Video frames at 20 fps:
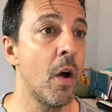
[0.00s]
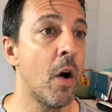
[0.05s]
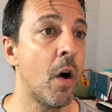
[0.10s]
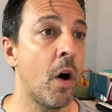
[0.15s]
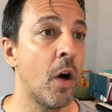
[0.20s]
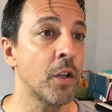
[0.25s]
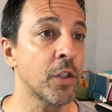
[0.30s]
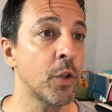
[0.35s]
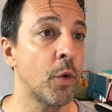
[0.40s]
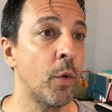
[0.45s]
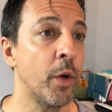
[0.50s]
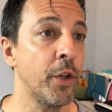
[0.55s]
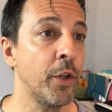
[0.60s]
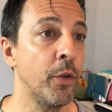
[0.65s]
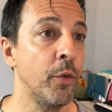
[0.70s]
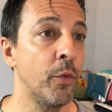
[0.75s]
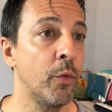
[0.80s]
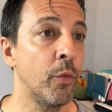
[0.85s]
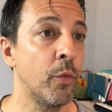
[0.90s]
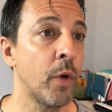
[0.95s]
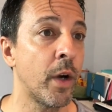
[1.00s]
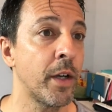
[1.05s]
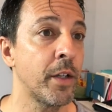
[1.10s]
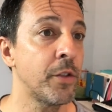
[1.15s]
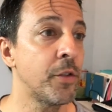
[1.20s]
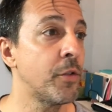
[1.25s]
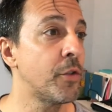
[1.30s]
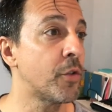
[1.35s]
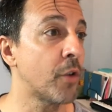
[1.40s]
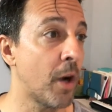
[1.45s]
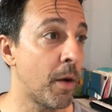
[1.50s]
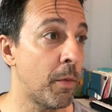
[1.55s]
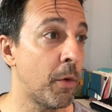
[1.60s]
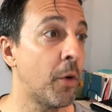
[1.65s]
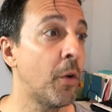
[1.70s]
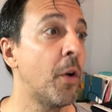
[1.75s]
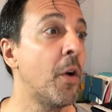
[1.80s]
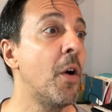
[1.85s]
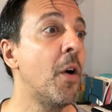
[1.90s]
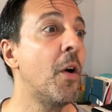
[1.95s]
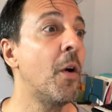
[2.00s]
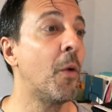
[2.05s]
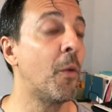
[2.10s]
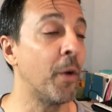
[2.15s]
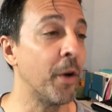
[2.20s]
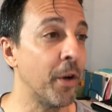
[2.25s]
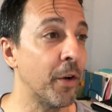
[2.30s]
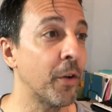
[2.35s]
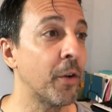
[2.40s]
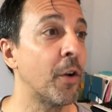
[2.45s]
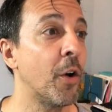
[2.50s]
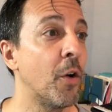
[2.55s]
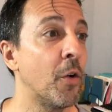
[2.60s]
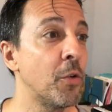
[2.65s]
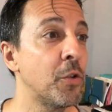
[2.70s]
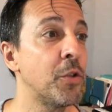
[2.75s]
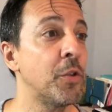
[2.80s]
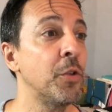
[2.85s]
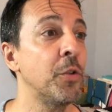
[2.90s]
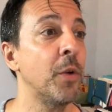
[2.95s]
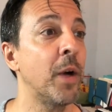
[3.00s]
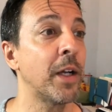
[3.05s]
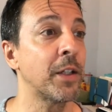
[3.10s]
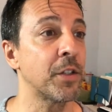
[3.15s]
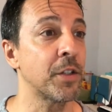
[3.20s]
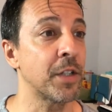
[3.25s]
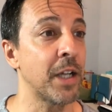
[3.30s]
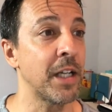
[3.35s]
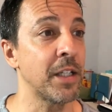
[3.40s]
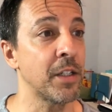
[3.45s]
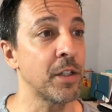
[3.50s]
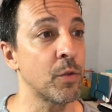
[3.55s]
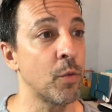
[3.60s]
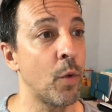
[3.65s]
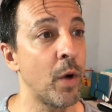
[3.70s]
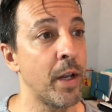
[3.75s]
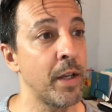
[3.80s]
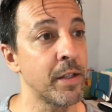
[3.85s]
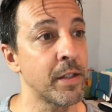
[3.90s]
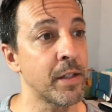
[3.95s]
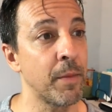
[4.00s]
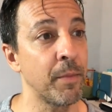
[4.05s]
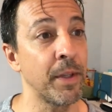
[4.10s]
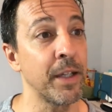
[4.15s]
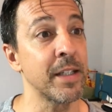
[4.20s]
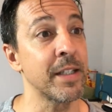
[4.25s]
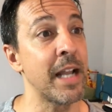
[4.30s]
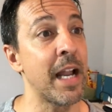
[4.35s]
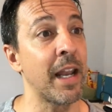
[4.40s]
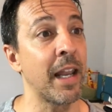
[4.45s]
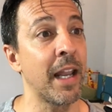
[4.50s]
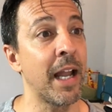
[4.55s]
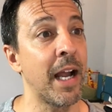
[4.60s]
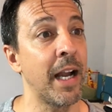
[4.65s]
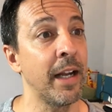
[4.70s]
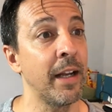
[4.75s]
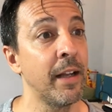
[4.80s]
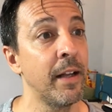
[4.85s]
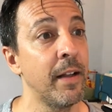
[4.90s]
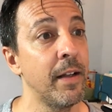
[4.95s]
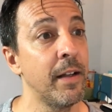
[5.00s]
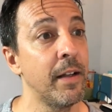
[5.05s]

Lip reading: Also, when you run into trouble, what are your go-to exercises when something is not aligned?